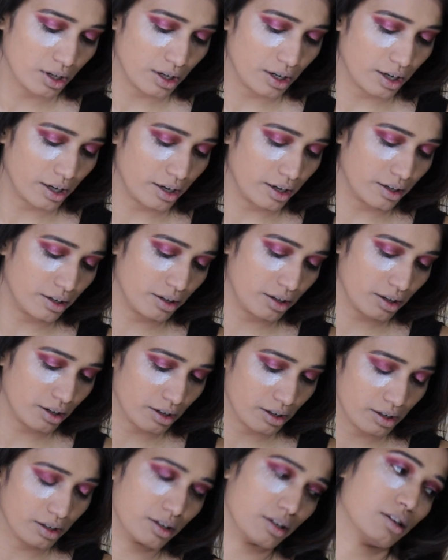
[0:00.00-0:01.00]
and
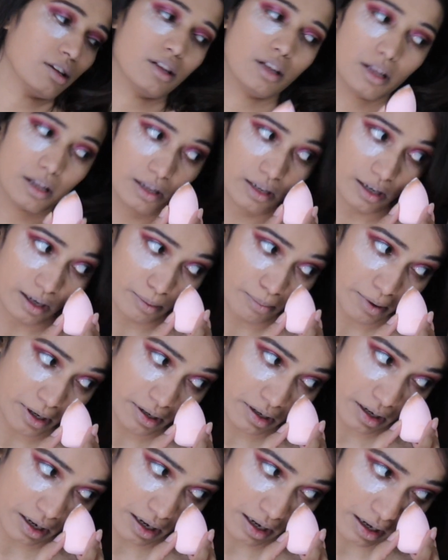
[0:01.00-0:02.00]
a little bit
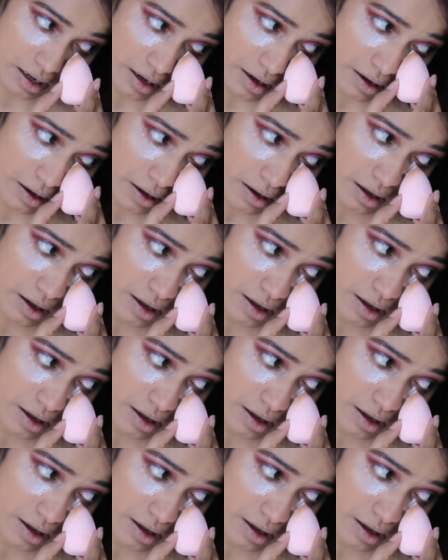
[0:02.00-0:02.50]
here